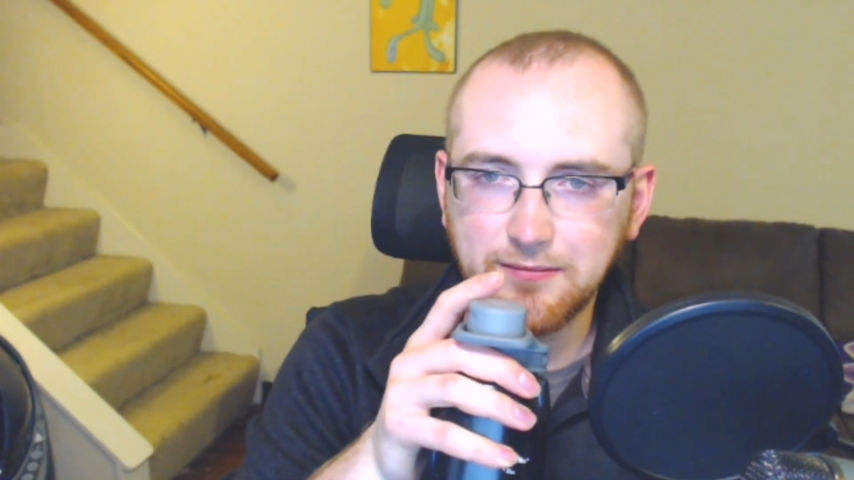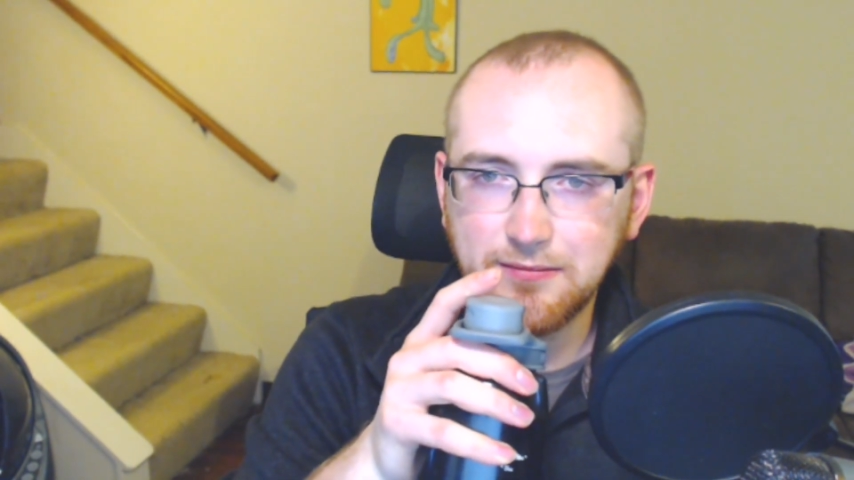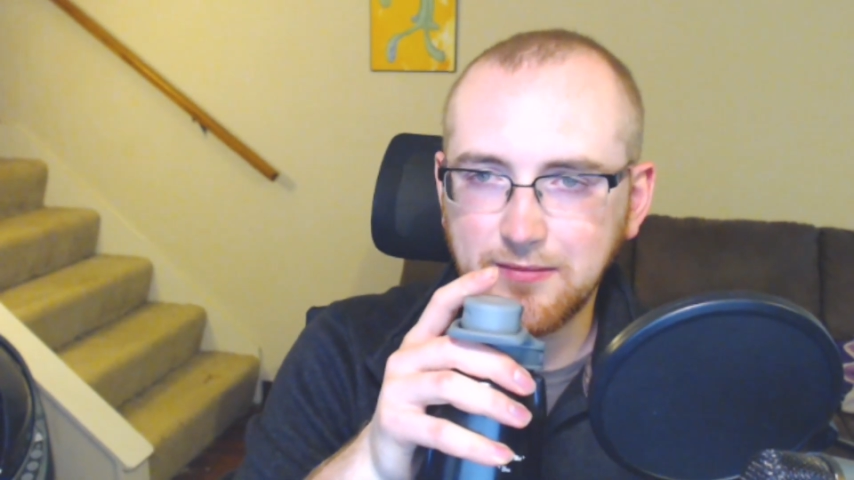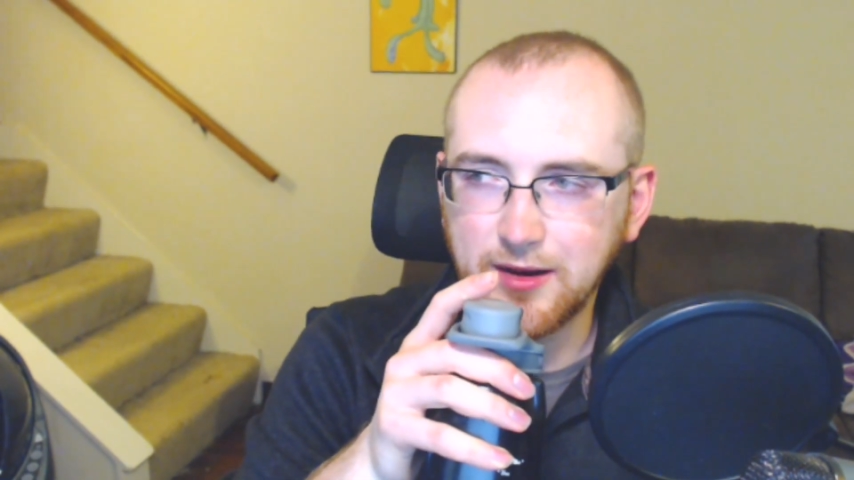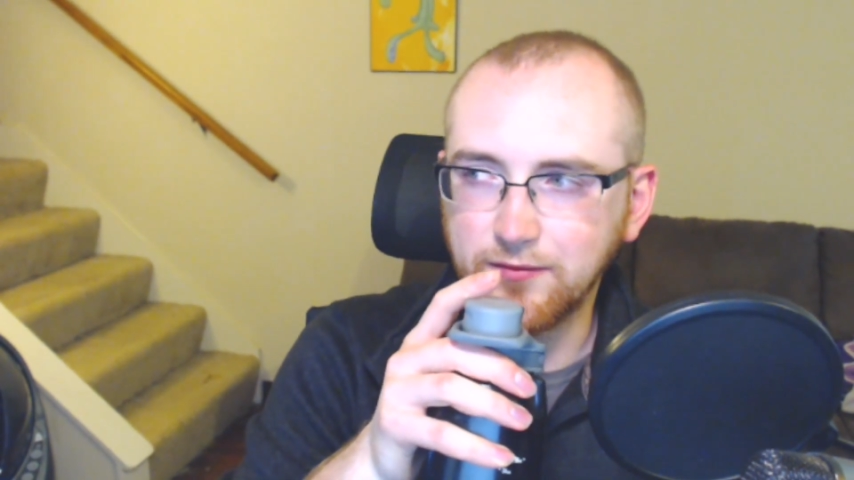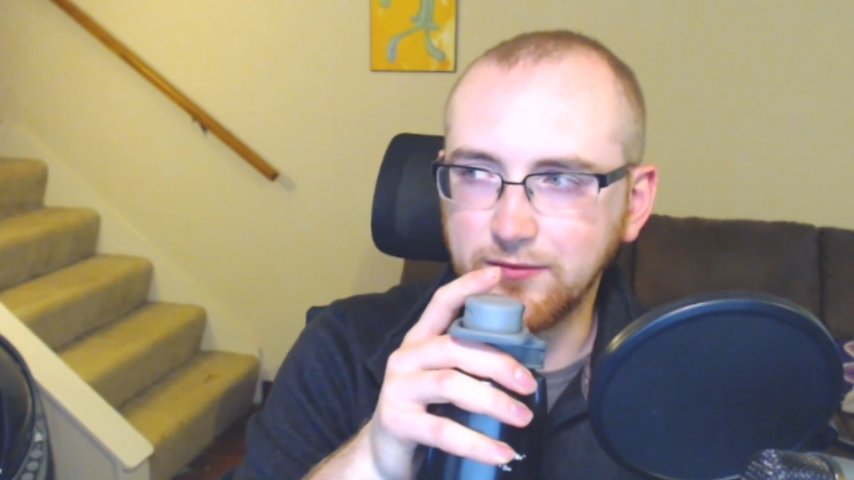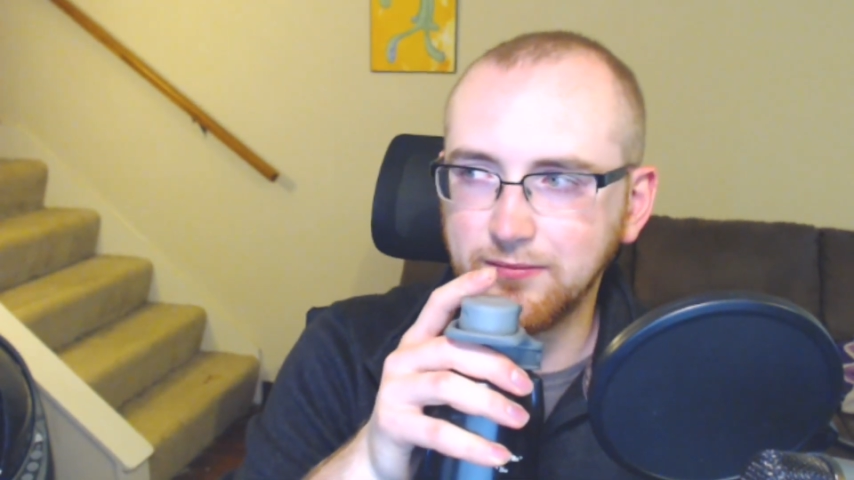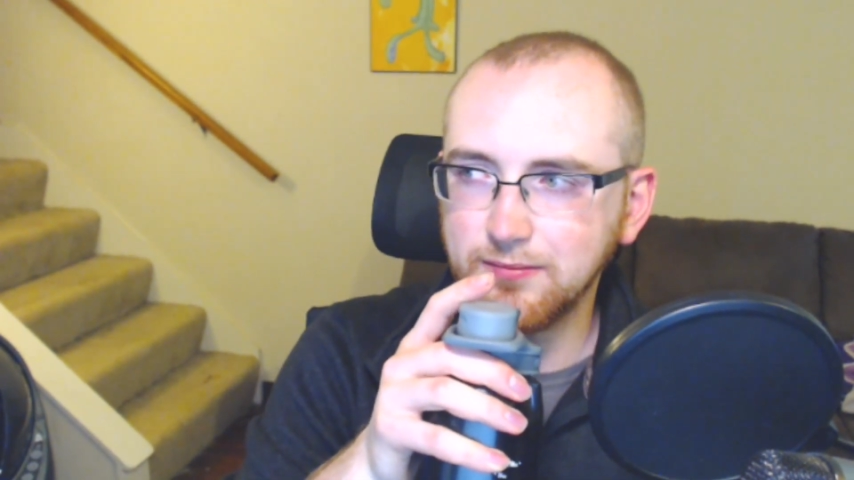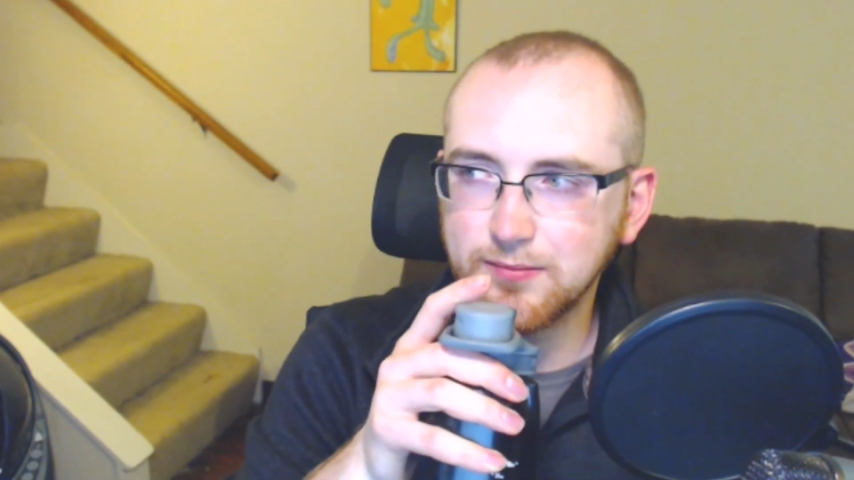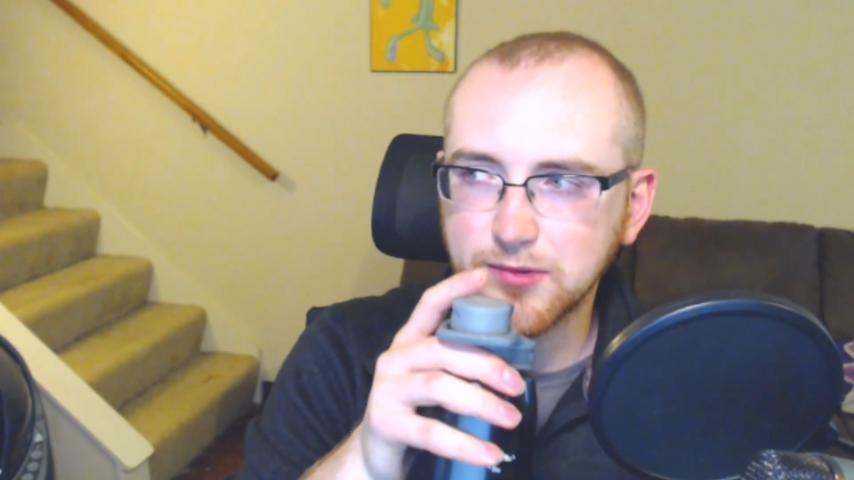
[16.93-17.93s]
even
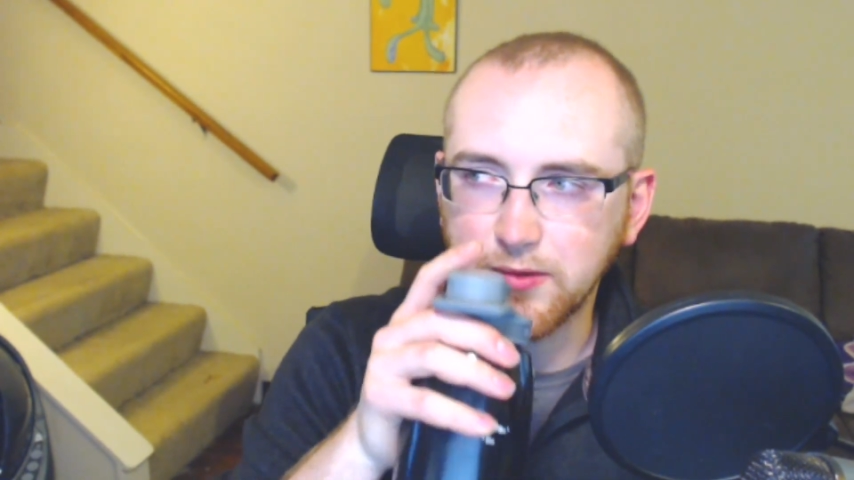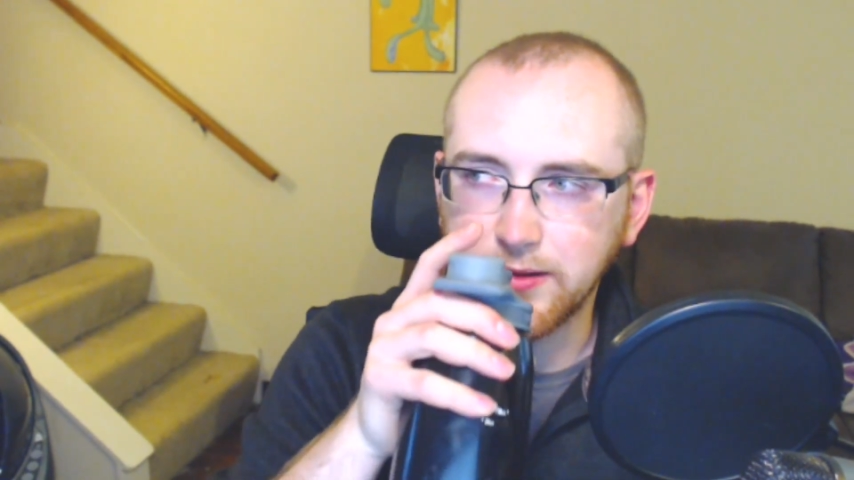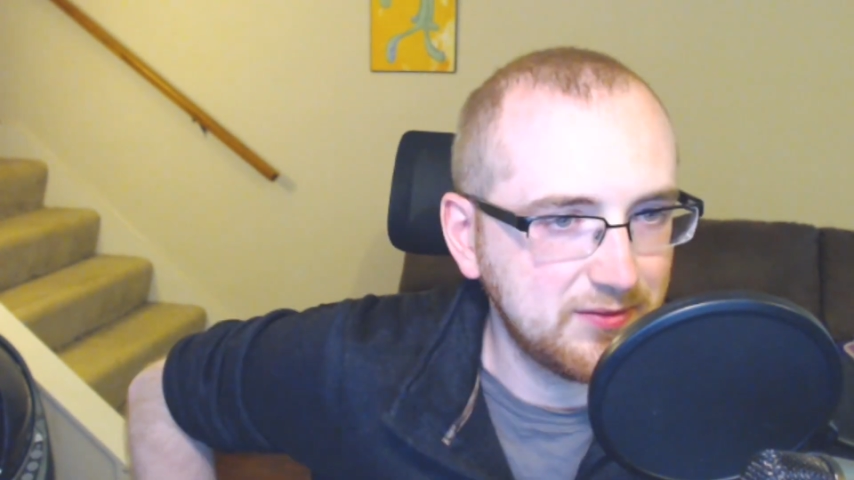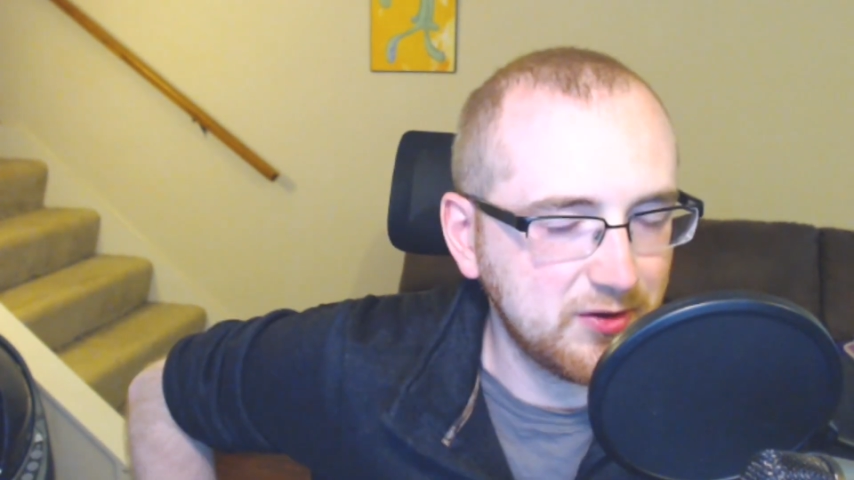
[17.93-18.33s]
streamed.